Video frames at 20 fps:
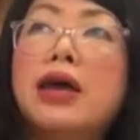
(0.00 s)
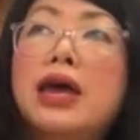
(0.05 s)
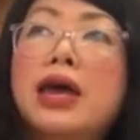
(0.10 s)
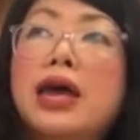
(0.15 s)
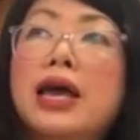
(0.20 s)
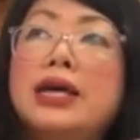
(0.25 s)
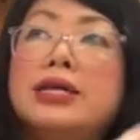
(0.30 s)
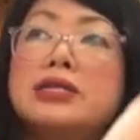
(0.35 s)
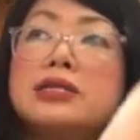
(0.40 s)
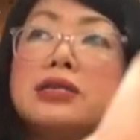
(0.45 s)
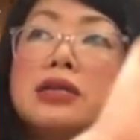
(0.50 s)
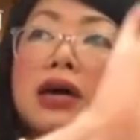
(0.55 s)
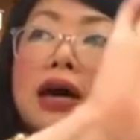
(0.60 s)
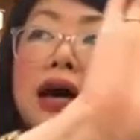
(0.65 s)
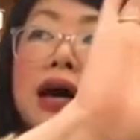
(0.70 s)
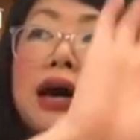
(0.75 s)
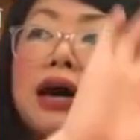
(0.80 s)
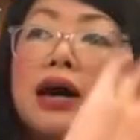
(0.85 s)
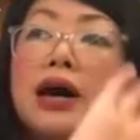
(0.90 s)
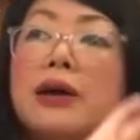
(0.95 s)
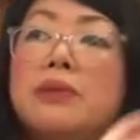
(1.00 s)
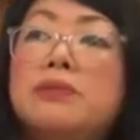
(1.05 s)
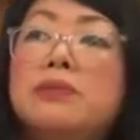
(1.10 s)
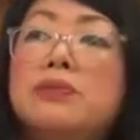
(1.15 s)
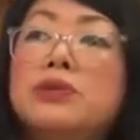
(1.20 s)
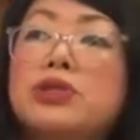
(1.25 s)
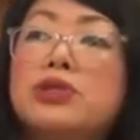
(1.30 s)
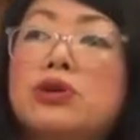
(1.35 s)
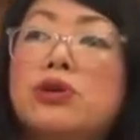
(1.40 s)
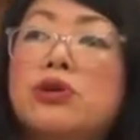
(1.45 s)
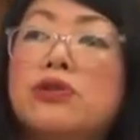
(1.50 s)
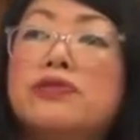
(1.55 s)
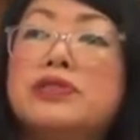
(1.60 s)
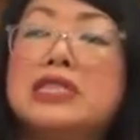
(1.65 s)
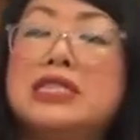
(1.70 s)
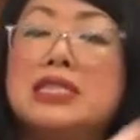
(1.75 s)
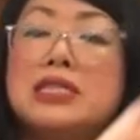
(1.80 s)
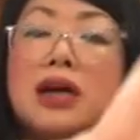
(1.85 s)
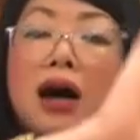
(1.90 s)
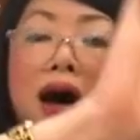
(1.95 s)
is um, sort of
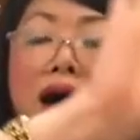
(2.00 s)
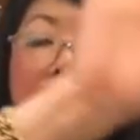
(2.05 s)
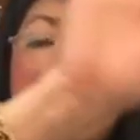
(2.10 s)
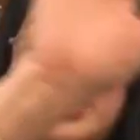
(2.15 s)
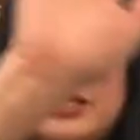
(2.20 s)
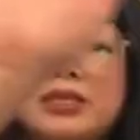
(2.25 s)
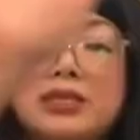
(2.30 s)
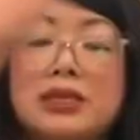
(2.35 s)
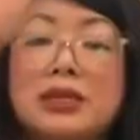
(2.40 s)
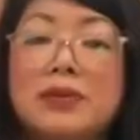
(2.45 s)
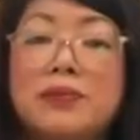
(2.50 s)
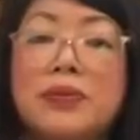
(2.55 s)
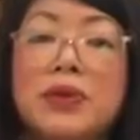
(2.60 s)
designed